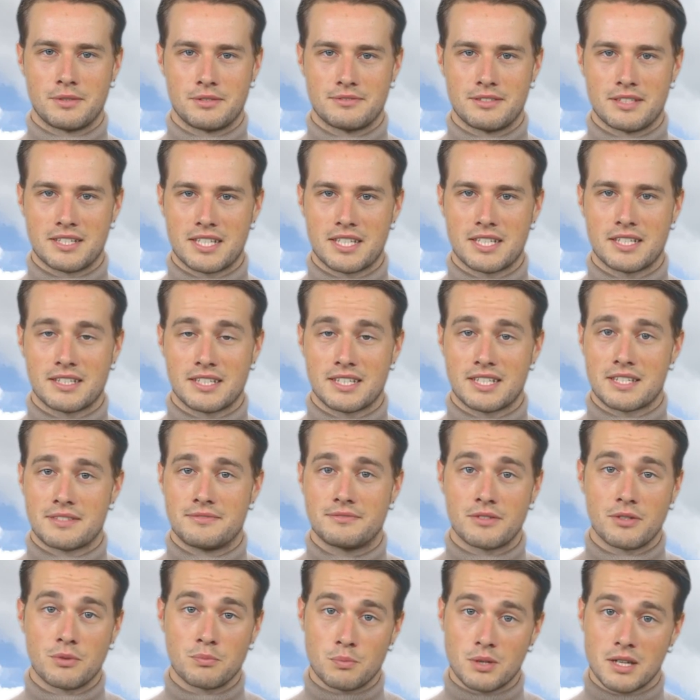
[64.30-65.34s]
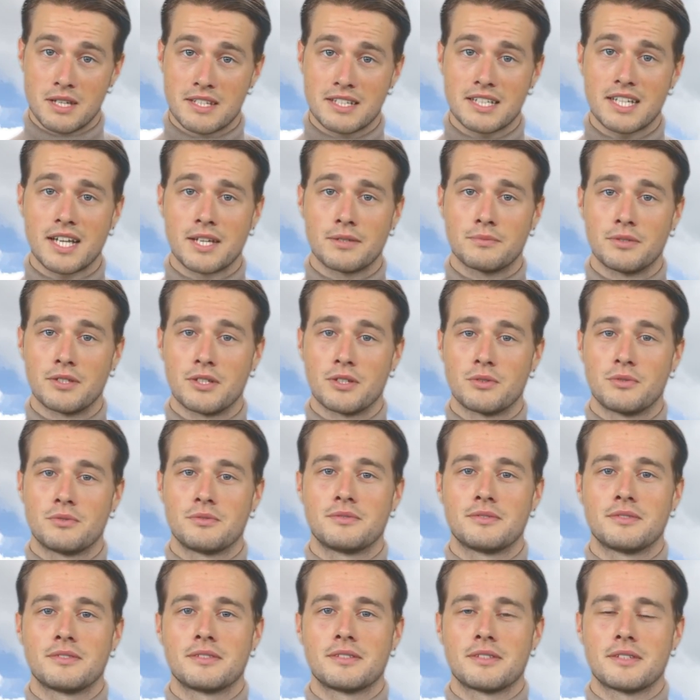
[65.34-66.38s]
and facilities for the works council.
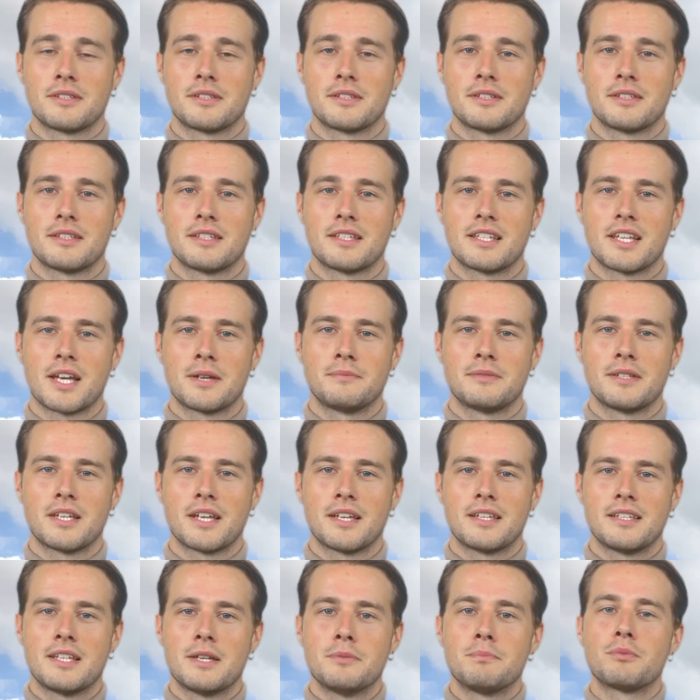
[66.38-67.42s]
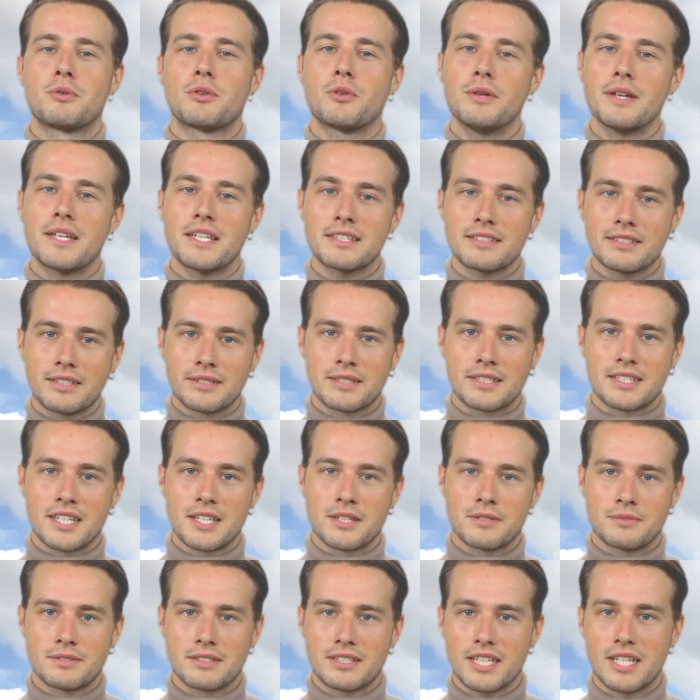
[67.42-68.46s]
Sometimes employees
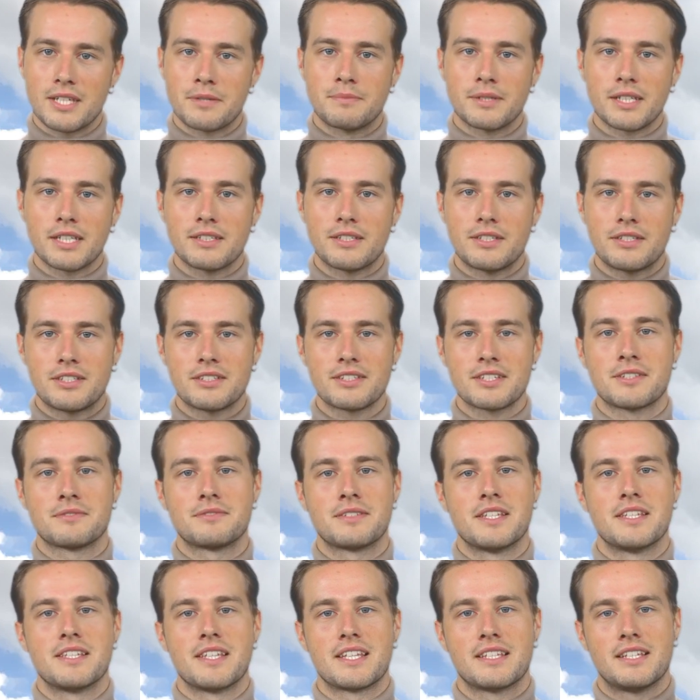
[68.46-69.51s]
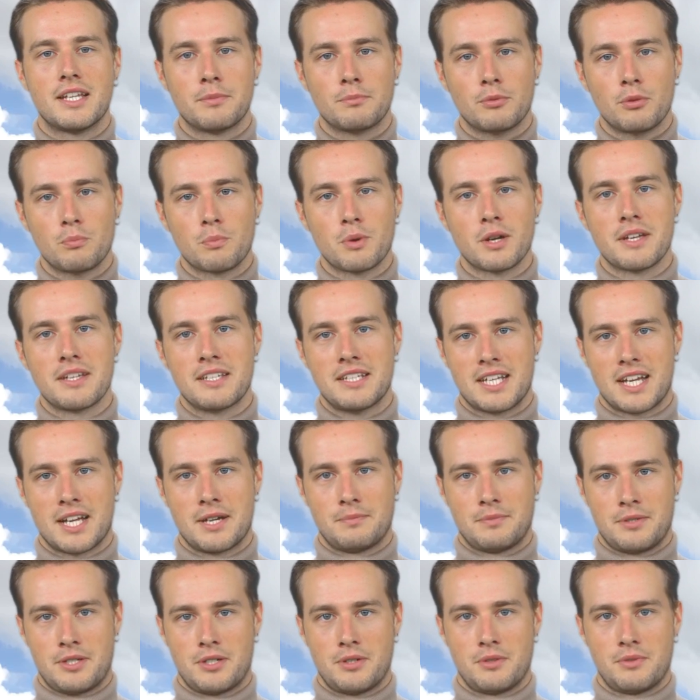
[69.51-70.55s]
themselves take the initiative to set up a works
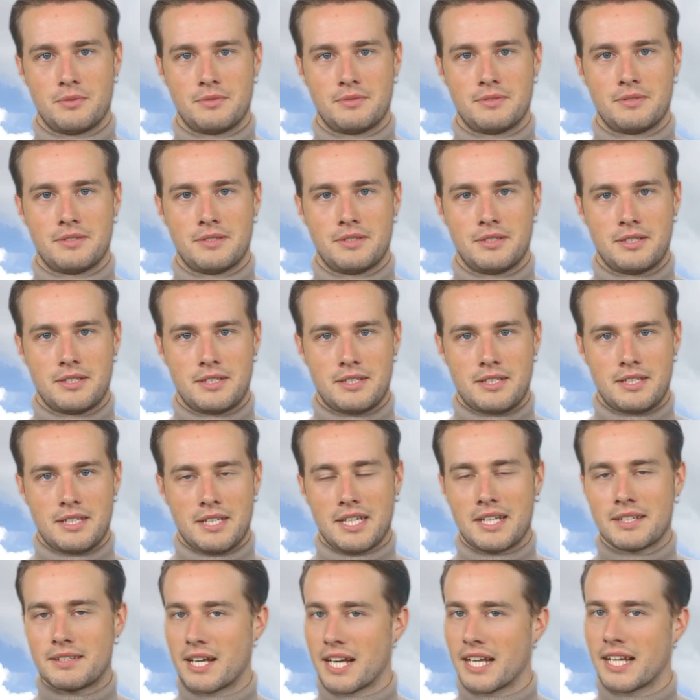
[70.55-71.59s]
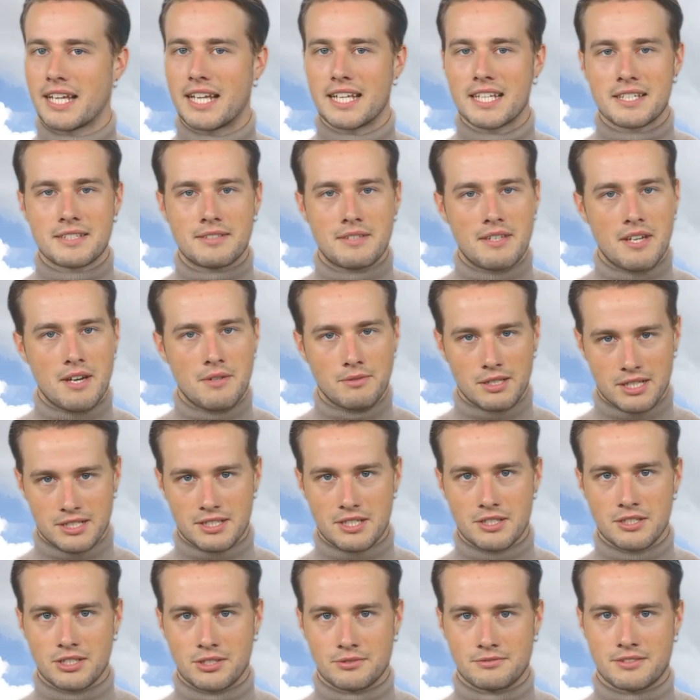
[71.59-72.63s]
council. In that case, the
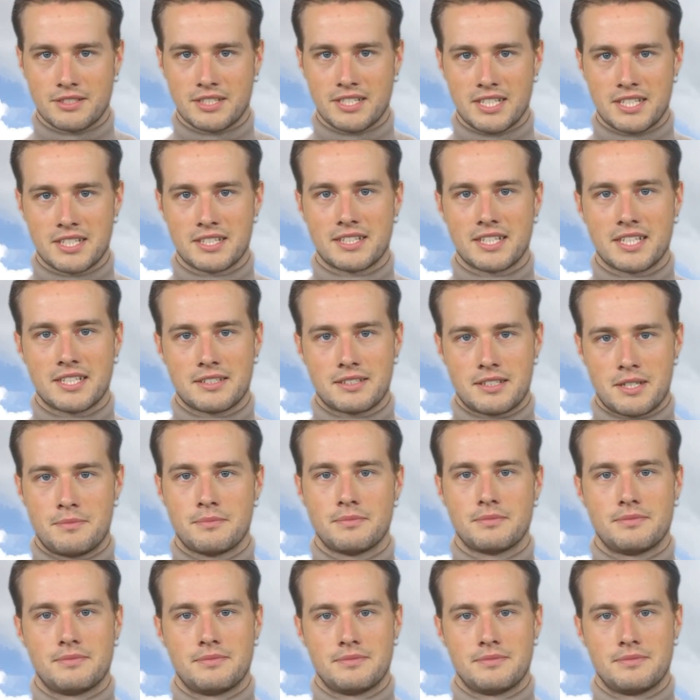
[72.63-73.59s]
director should facilitate them.